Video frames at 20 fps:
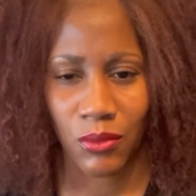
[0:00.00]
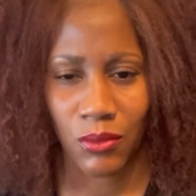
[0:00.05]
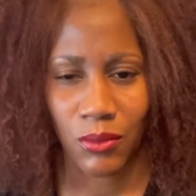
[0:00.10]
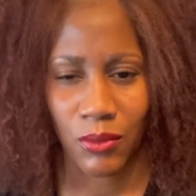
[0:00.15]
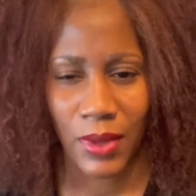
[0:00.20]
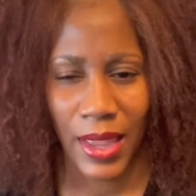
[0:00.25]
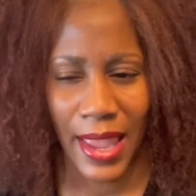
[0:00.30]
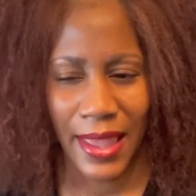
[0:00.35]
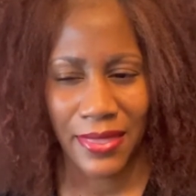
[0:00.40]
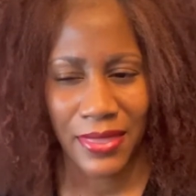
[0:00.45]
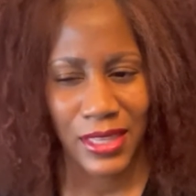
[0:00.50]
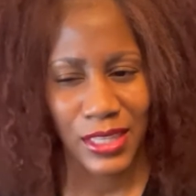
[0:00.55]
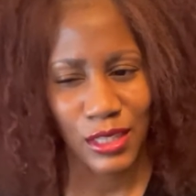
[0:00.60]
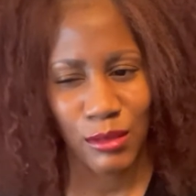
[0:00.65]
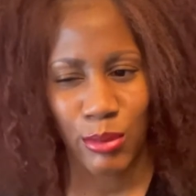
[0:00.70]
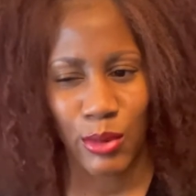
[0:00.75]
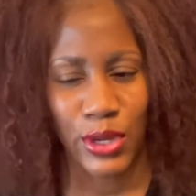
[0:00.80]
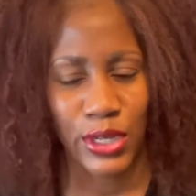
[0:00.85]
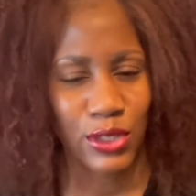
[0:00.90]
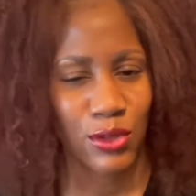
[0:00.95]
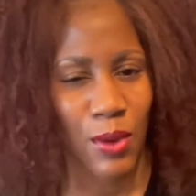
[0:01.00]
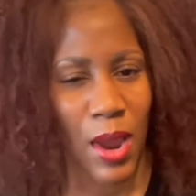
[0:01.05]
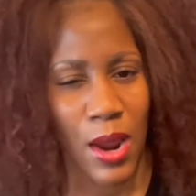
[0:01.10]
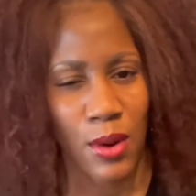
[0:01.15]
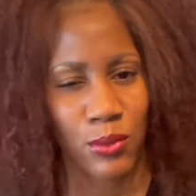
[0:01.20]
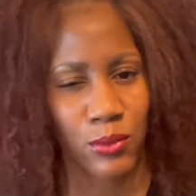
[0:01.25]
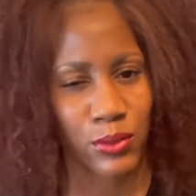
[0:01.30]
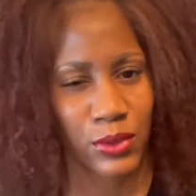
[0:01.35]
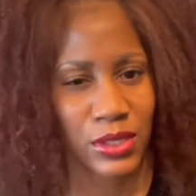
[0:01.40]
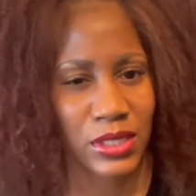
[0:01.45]
at this point, do I
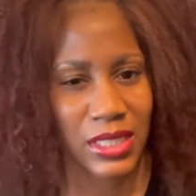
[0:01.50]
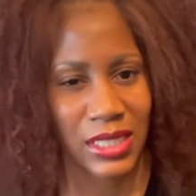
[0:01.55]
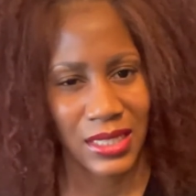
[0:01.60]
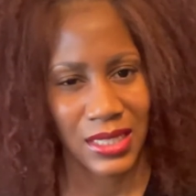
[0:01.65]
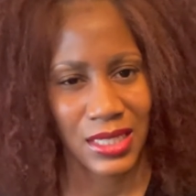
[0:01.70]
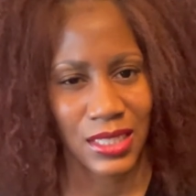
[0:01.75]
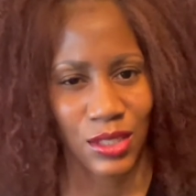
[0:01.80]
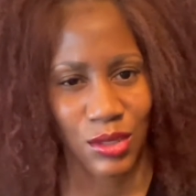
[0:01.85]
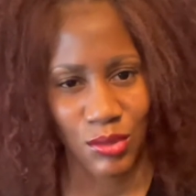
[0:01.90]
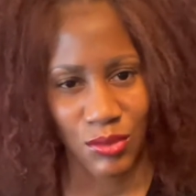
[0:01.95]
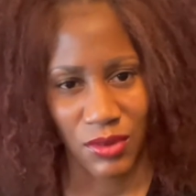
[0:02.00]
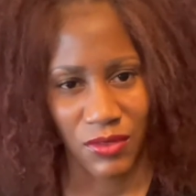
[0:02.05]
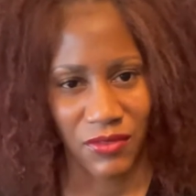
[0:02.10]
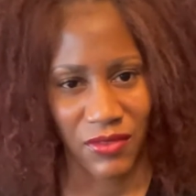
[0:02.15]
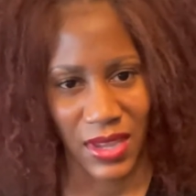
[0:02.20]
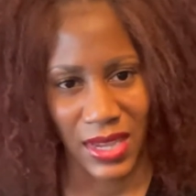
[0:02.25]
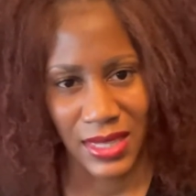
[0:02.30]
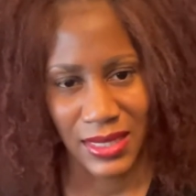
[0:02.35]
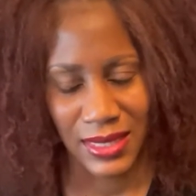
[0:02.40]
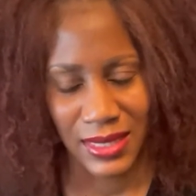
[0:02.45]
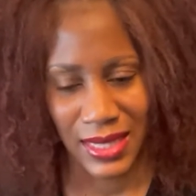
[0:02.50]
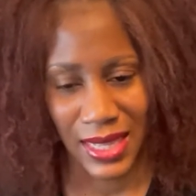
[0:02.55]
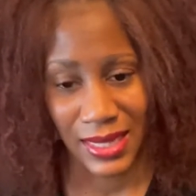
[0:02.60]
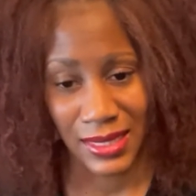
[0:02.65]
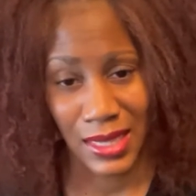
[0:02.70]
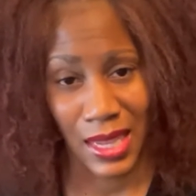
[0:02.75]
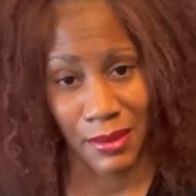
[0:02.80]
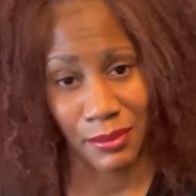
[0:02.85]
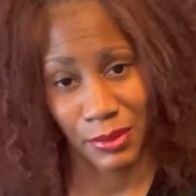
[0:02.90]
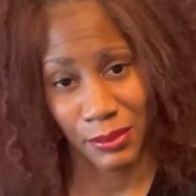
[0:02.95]
really need to invest that
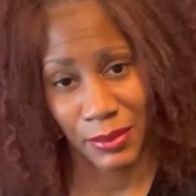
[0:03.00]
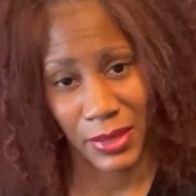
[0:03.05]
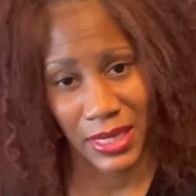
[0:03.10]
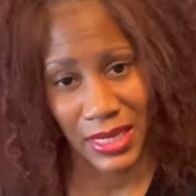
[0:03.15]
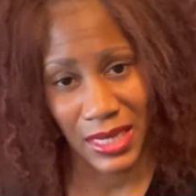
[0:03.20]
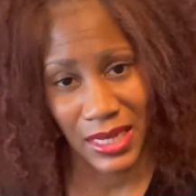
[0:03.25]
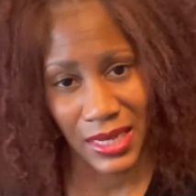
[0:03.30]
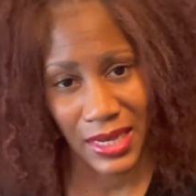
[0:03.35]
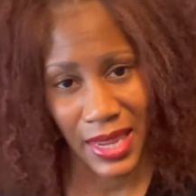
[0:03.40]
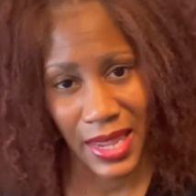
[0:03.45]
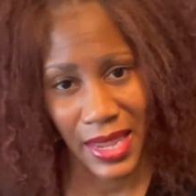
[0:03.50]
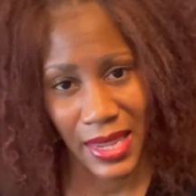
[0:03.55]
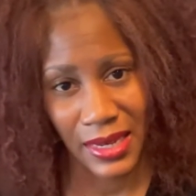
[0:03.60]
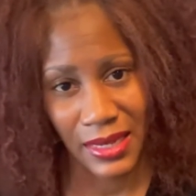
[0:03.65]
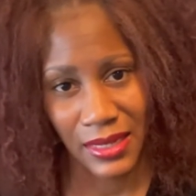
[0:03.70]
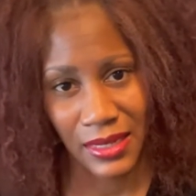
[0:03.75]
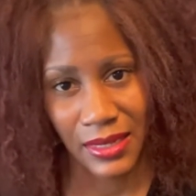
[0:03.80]
type of money in that?